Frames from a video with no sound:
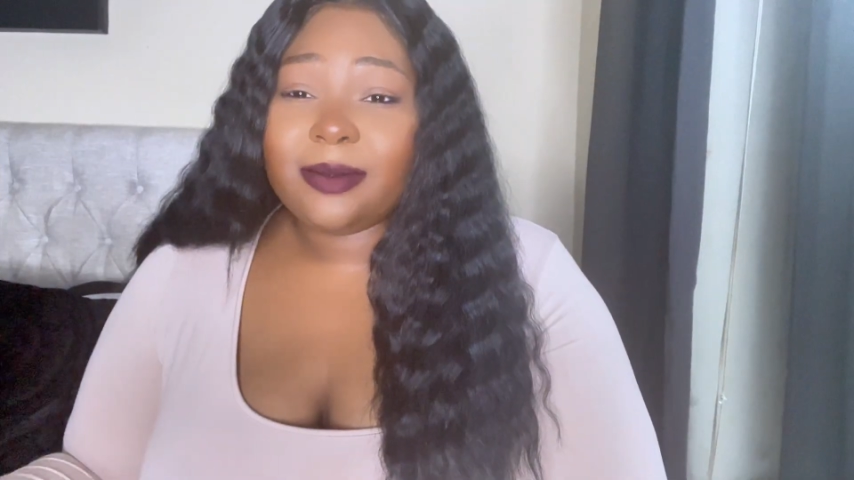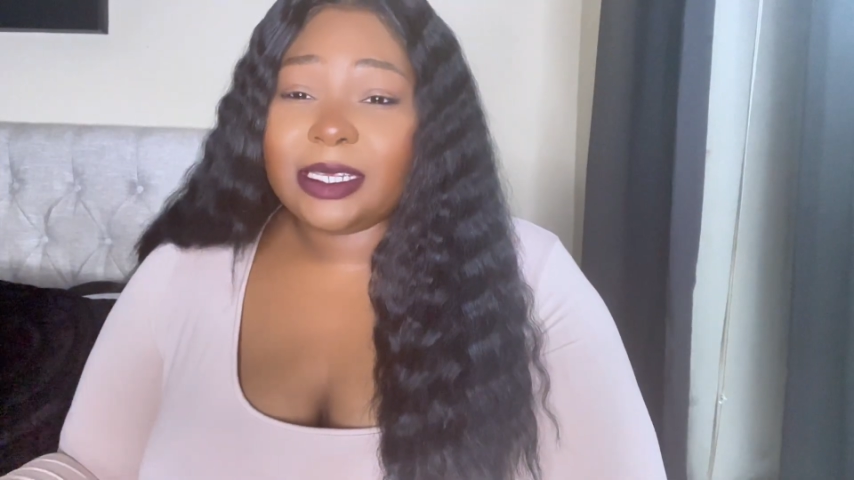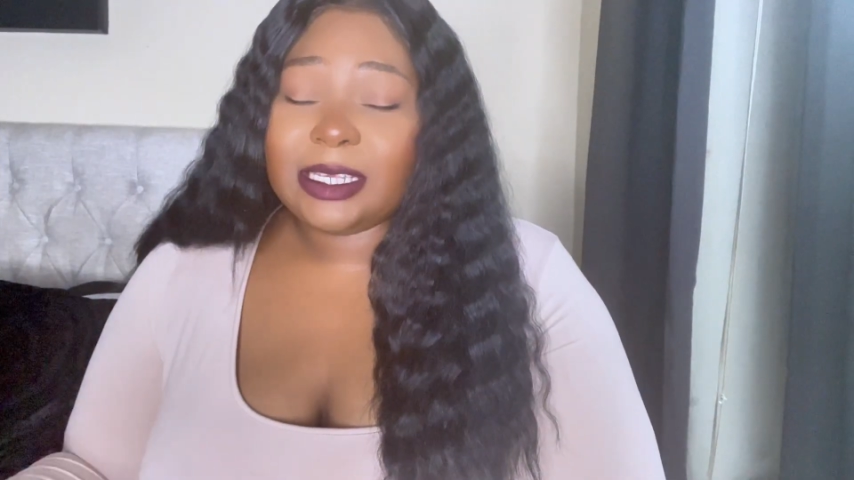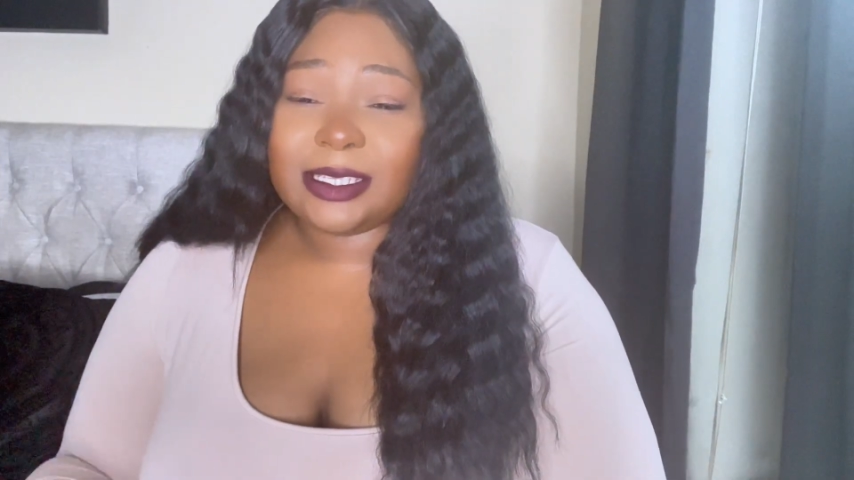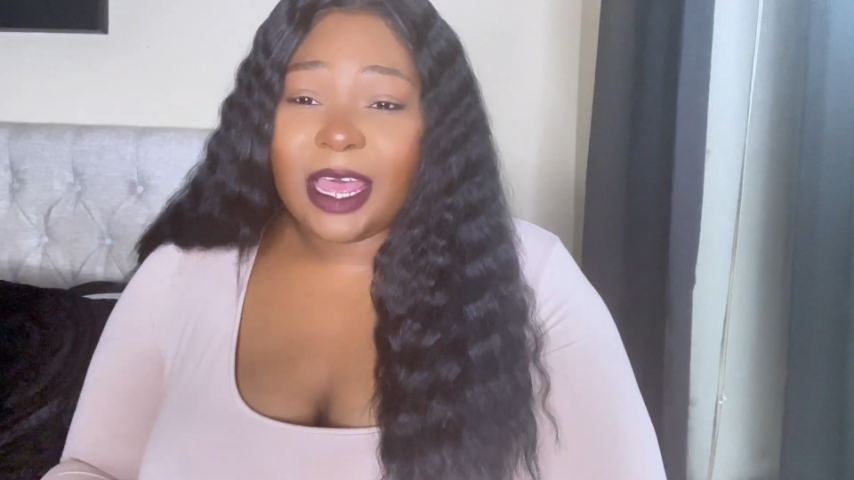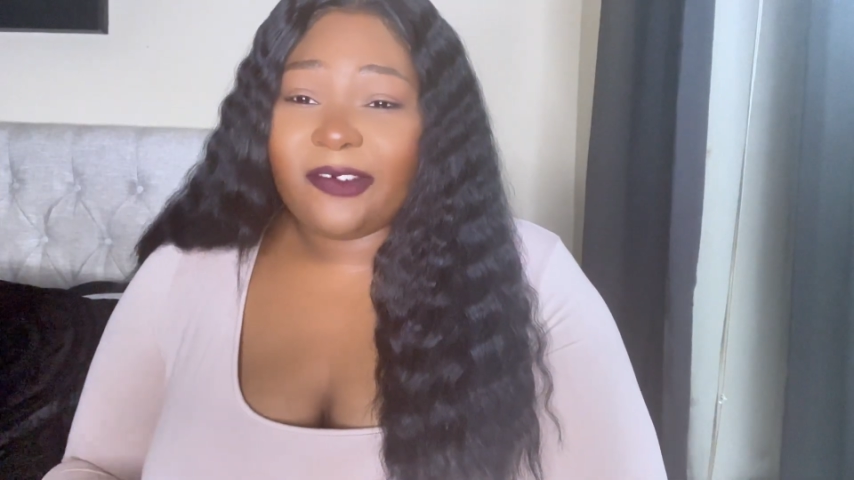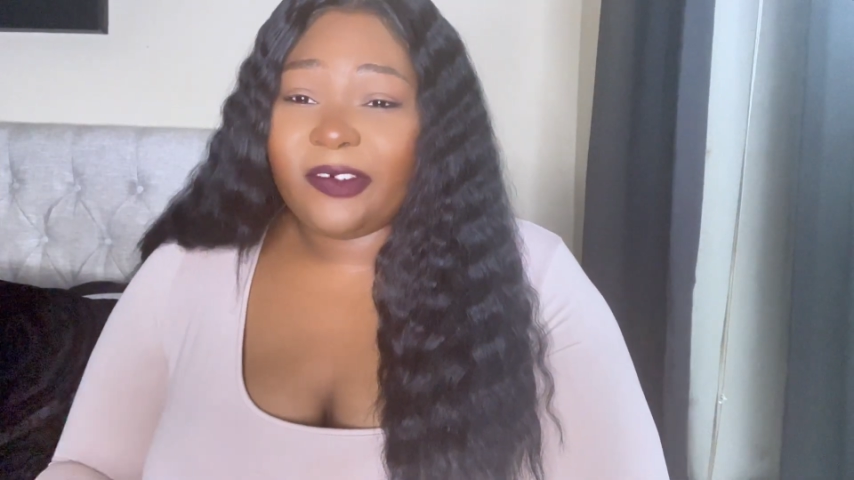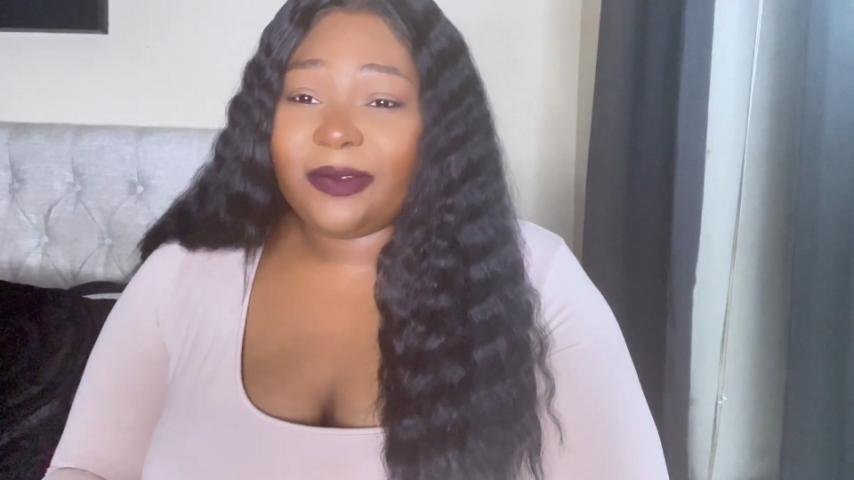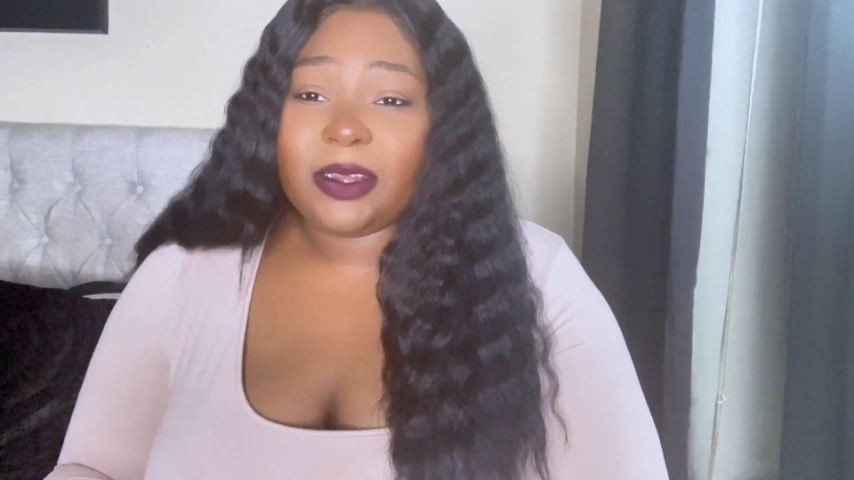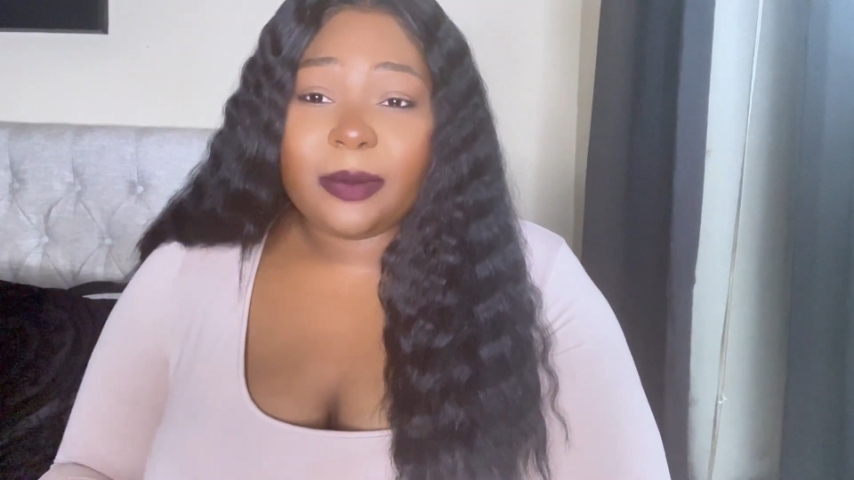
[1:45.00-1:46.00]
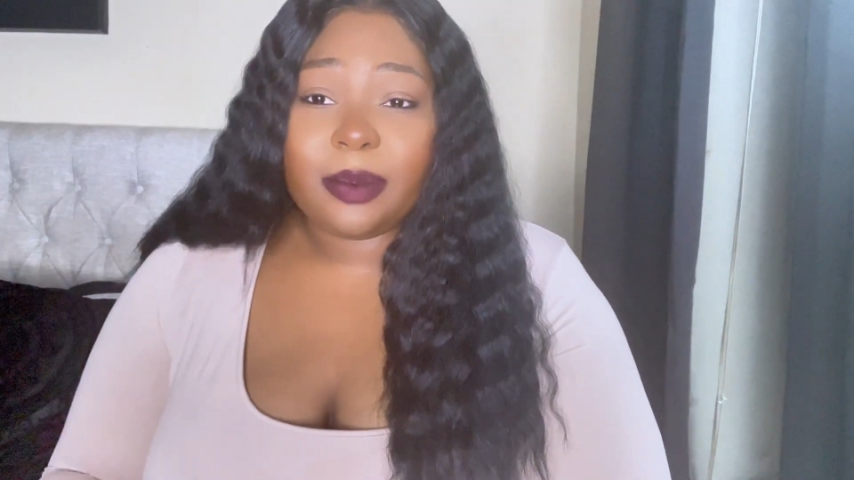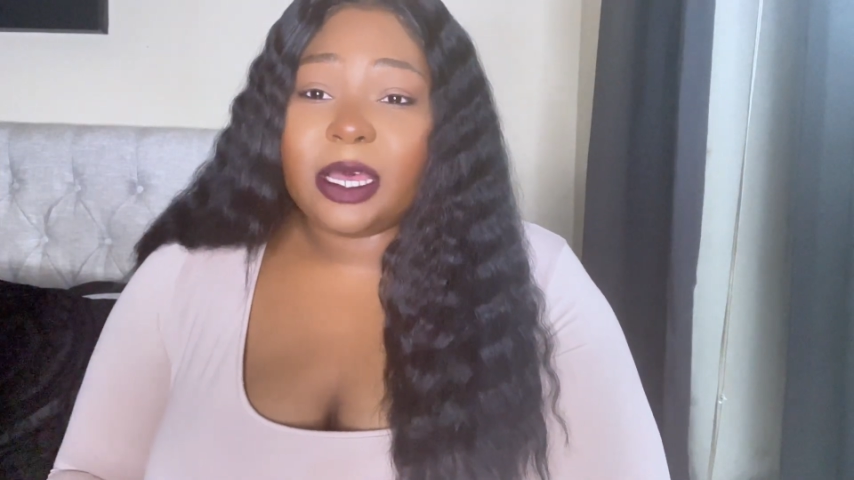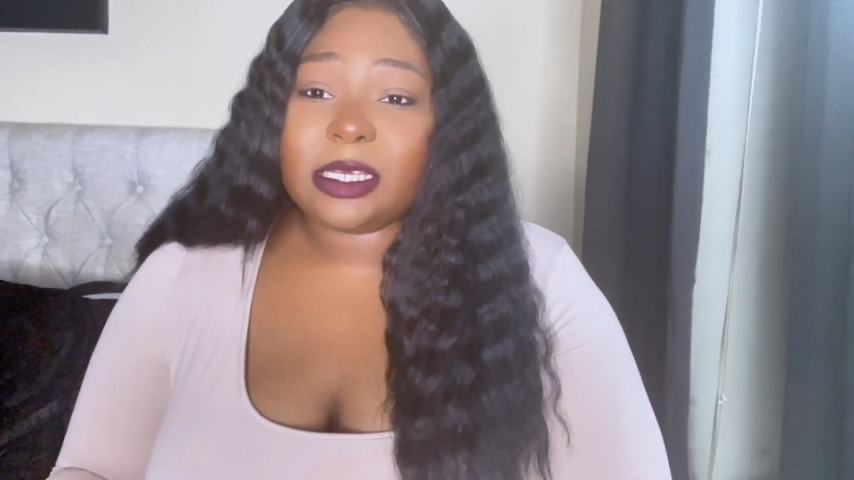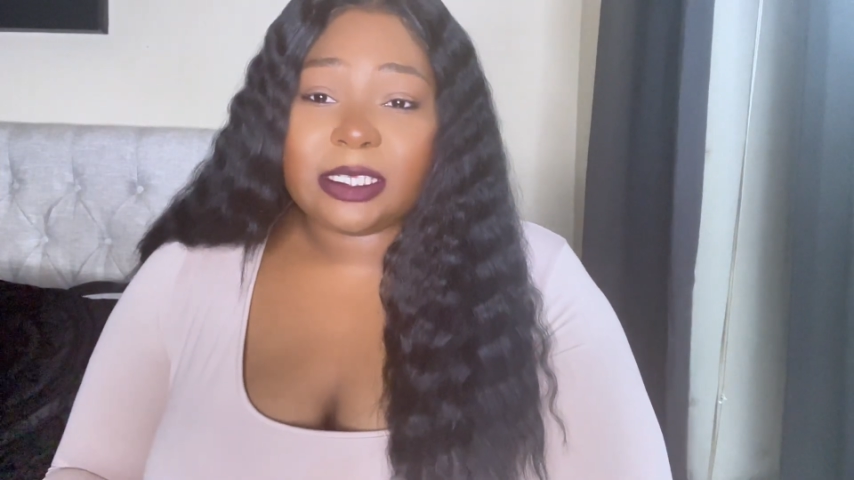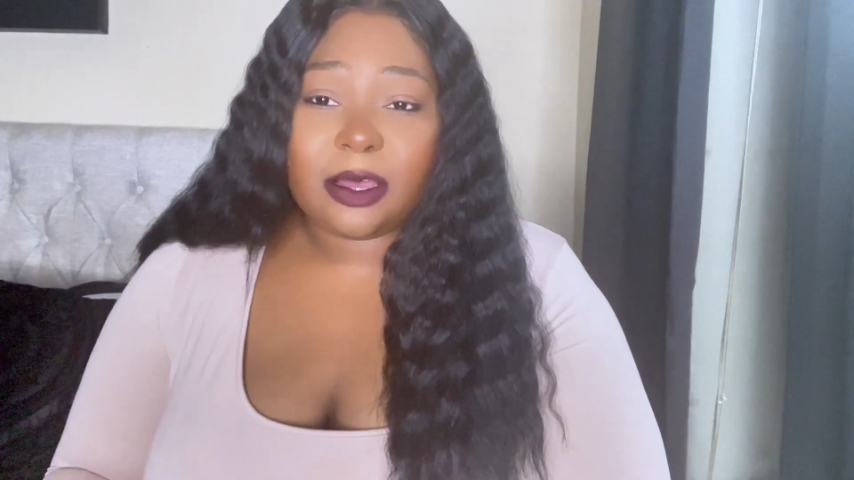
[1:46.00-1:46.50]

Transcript: this is like 50 bucks.